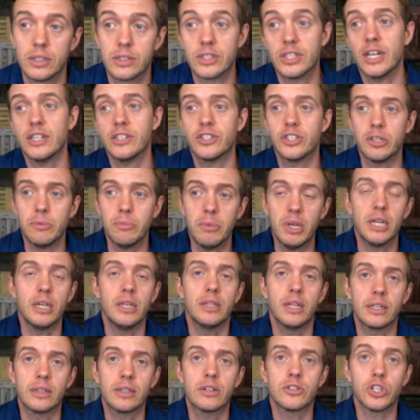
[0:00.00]
It says to
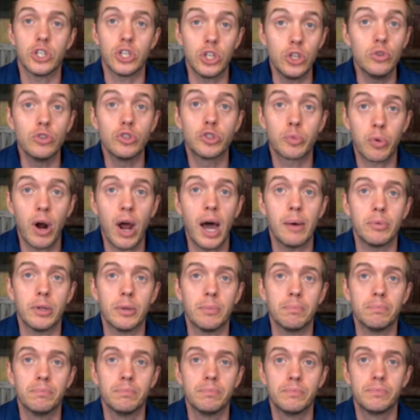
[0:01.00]
me that there's a huge
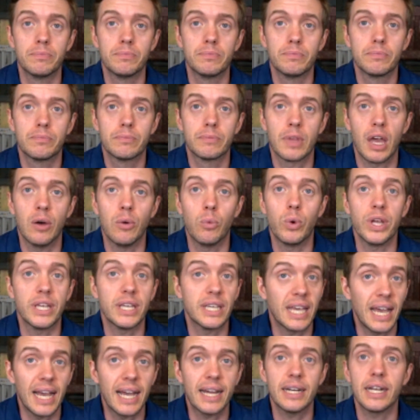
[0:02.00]
problem. And
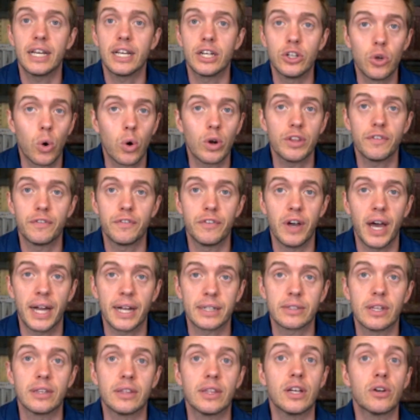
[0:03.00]
we can't ignore the
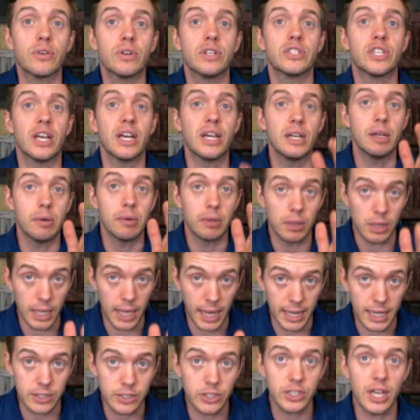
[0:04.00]
fact that there is a,
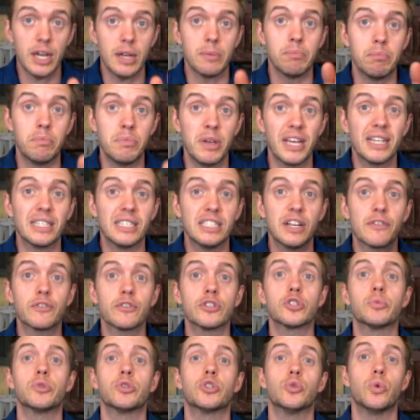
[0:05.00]
like I said, big
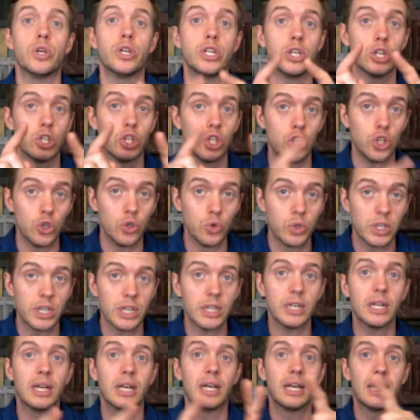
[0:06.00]
difference between
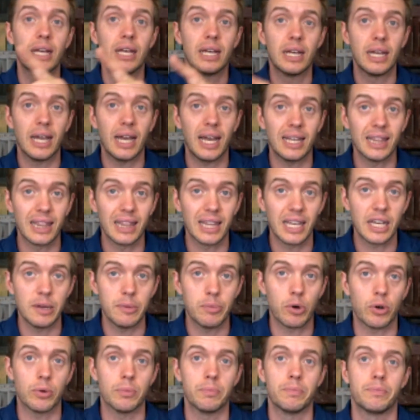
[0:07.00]
union and
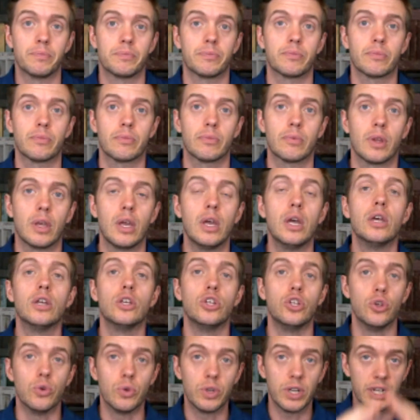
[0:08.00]
labor.
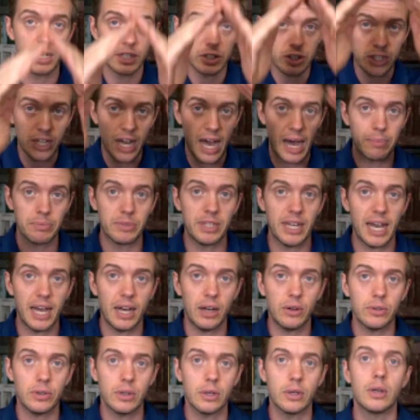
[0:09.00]
Union is top
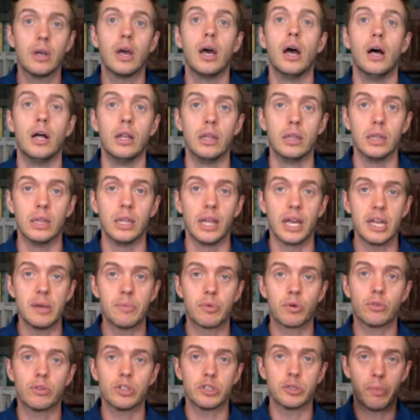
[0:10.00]
down,
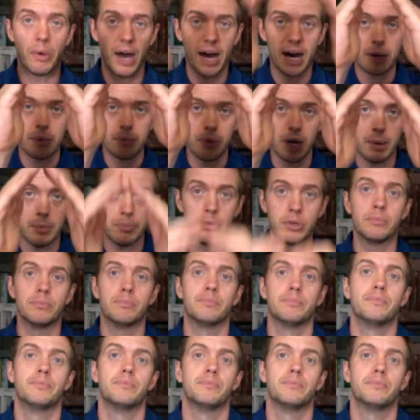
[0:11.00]
labor is bottom up.